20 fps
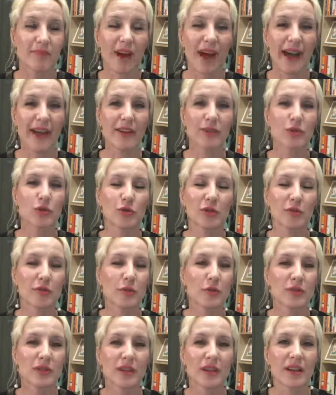I sort of
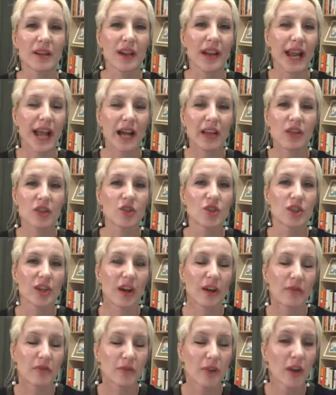used an
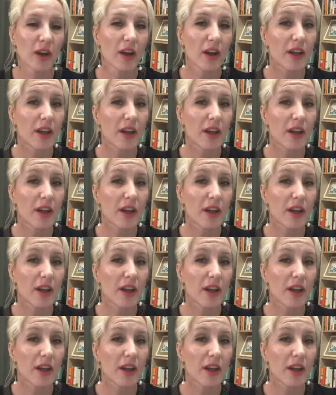analogy of